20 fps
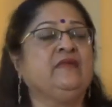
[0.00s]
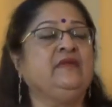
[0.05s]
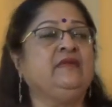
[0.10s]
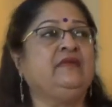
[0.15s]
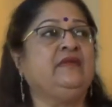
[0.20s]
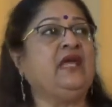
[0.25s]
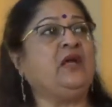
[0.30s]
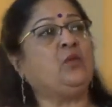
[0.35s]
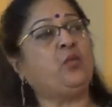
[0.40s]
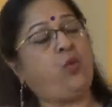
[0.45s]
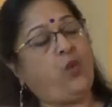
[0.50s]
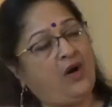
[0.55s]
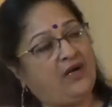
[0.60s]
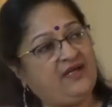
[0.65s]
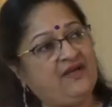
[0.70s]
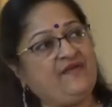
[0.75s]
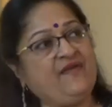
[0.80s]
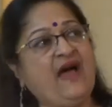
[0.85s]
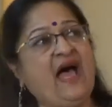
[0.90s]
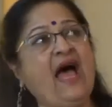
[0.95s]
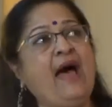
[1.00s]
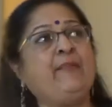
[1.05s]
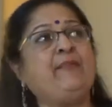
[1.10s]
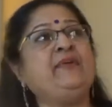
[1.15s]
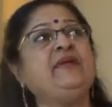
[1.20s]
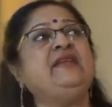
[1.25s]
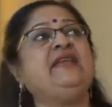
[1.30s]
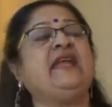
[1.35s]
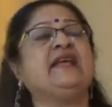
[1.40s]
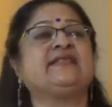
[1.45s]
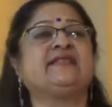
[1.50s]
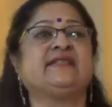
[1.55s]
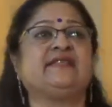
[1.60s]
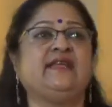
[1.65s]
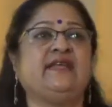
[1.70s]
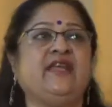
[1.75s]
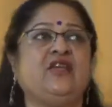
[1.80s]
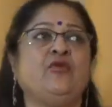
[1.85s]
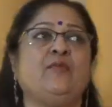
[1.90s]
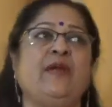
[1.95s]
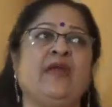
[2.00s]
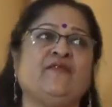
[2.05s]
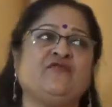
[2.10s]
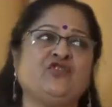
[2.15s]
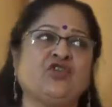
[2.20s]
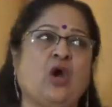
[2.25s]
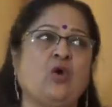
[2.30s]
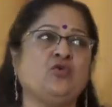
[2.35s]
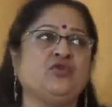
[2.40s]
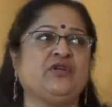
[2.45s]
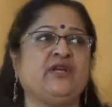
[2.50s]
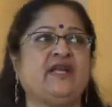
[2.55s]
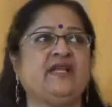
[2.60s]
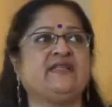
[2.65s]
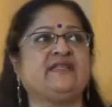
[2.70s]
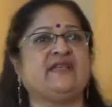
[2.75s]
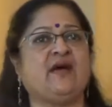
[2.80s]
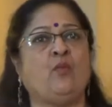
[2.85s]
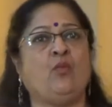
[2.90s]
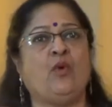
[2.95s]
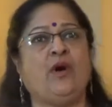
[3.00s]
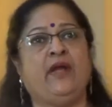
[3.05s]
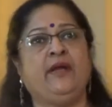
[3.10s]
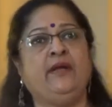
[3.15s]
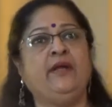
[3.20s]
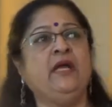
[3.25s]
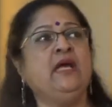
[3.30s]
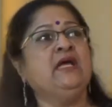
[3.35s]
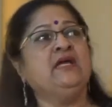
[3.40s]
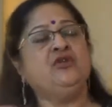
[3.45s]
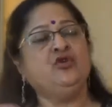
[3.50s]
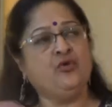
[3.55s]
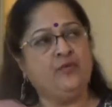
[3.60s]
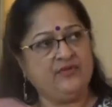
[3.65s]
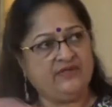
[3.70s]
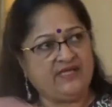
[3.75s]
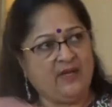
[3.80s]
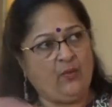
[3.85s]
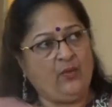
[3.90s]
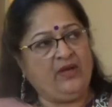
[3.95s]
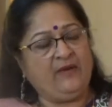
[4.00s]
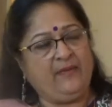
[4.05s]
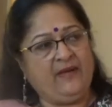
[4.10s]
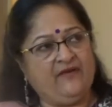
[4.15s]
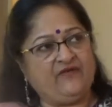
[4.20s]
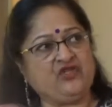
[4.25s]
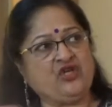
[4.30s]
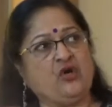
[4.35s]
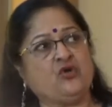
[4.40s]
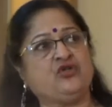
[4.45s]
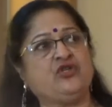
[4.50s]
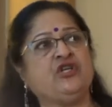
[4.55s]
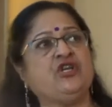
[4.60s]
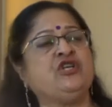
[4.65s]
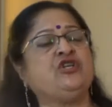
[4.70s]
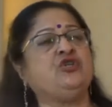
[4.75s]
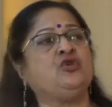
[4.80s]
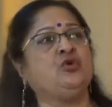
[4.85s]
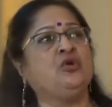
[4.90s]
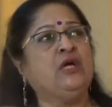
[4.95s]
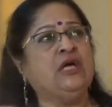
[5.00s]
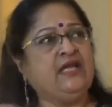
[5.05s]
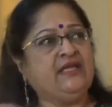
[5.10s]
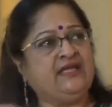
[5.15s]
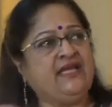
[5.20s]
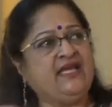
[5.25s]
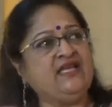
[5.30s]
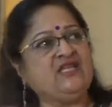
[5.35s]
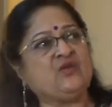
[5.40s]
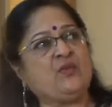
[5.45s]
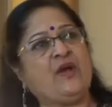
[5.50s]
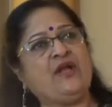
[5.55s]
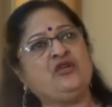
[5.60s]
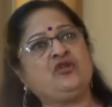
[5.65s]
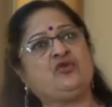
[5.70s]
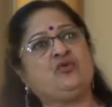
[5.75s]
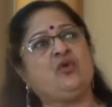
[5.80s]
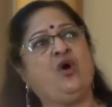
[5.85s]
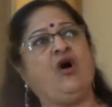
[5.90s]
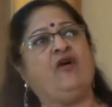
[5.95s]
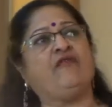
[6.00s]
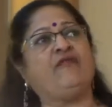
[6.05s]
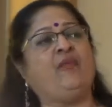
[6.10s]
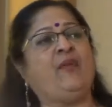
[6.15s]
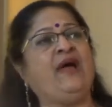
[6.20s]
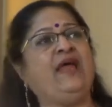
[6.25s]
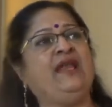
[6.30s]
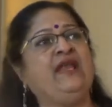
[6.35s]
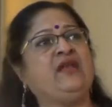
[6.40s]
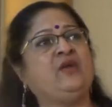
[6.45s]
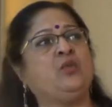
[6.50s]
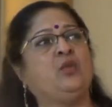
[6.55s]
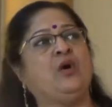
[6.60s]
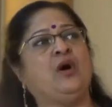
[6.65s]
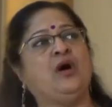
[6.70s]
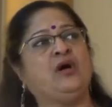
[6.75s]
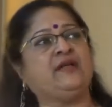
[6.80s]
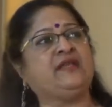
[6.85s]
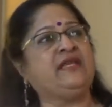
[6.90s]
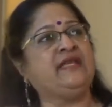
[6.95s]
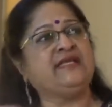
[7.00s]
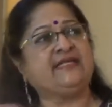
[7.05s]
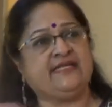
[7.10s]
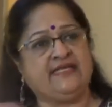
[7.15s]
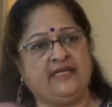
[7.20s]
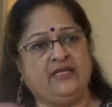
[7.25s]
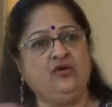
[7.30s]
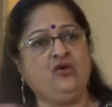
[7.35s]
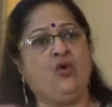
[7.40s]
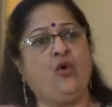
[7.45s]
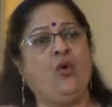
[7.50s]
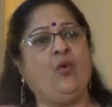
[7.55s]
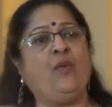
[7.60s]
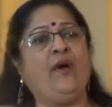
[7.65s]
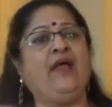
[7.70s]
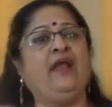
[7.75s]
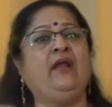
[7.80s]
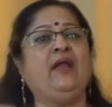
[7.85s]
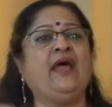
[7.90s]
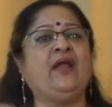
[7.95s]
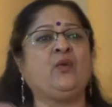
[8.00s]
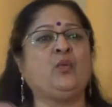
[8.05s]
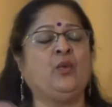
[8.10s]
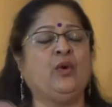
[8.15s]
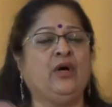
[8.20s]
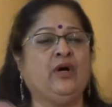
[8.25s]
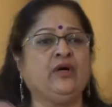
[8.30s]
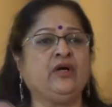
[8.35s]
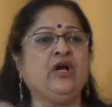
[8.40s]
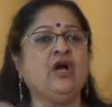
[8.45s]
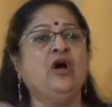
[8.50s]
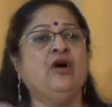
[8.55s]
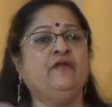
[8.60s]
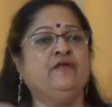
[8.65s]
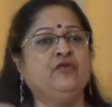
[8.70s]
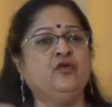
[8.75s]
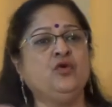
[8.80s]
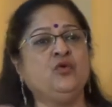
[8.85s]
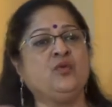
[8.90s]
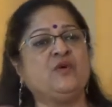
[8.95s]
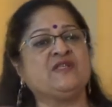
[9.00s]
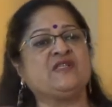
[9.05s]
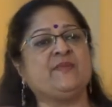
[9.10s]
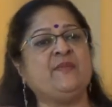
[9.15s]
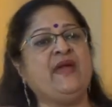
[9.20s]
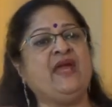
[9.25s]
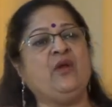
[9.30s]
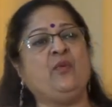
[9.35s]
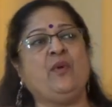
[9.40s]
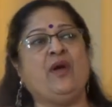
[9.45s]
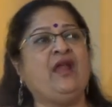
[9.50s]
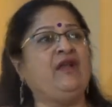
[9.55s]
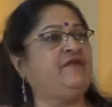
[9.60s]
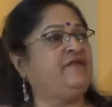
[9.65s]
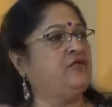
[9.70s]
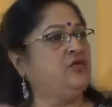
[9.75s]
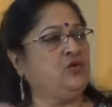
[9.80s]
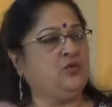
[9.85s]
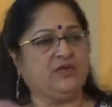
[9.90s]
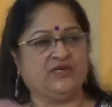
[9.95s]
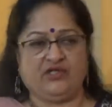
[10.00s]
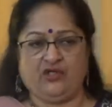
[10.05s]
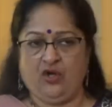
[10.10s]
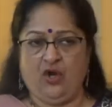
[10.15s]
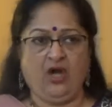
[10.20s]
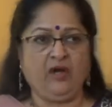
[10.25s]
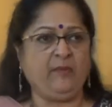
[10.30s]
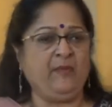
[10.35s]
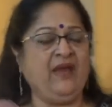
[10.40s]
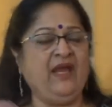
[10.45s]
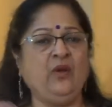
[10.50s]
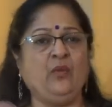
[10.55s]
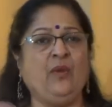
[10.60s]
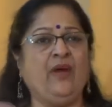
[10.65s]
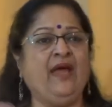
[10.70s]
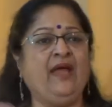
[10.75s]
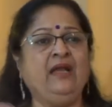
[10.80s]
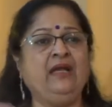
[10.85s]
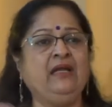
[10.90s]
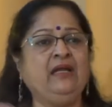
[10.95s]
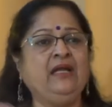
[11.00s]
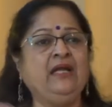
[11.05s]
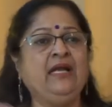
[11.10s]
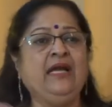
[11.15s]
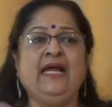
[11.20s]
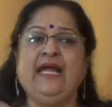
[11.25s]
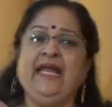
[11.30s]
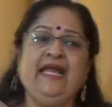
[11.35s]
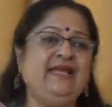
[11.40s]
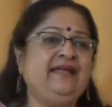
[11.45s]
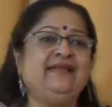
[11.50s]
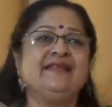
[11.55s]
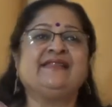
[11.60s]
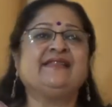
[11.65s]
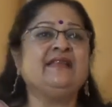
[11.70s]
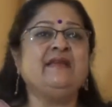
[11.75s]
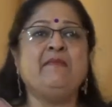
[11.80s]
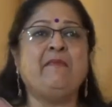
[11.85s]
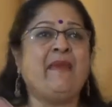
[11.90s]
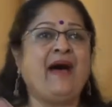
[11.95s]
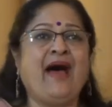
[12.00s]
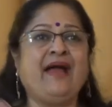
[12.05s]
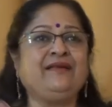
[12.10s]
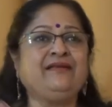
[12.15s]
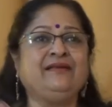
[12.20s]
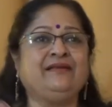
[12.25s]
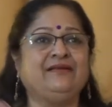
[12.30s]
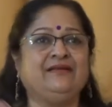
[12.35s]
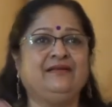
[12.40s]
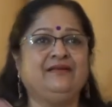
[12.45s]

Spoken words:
That whatever happened yesterday, you may have shouted at someone, someone may have shouted at you, things went off well at work, things didn't go well at work, food was made well, food was not made well. It doesn't matter.